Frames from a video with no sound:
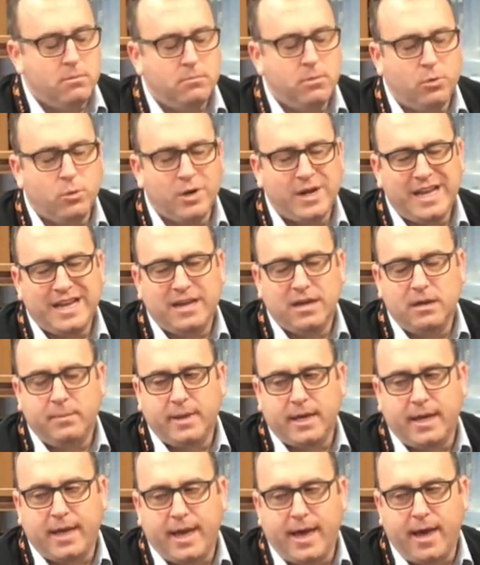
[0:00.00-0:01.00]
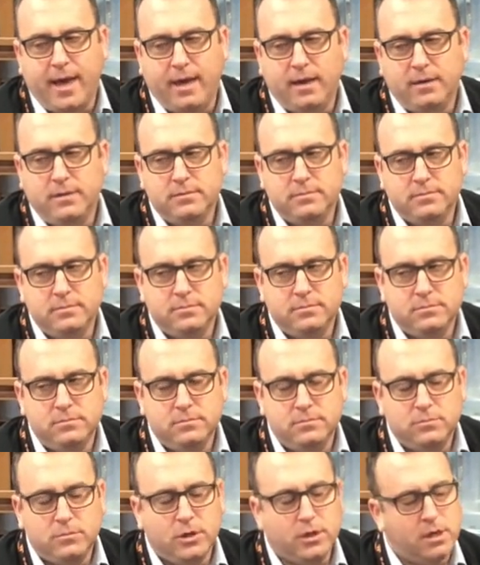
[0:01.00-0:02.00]
But we're not going to make a hat.
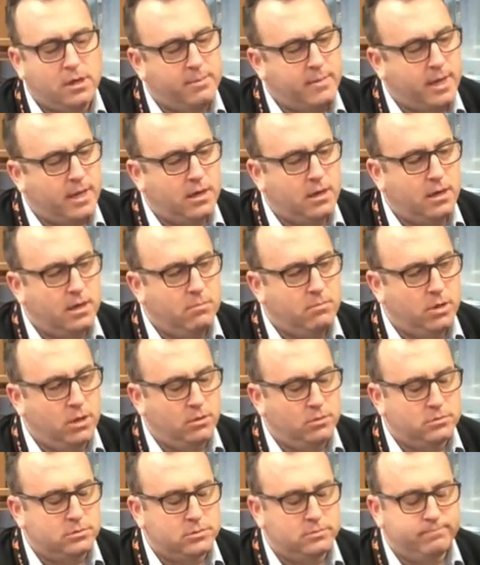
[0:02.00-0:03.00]
We're going to make a boat.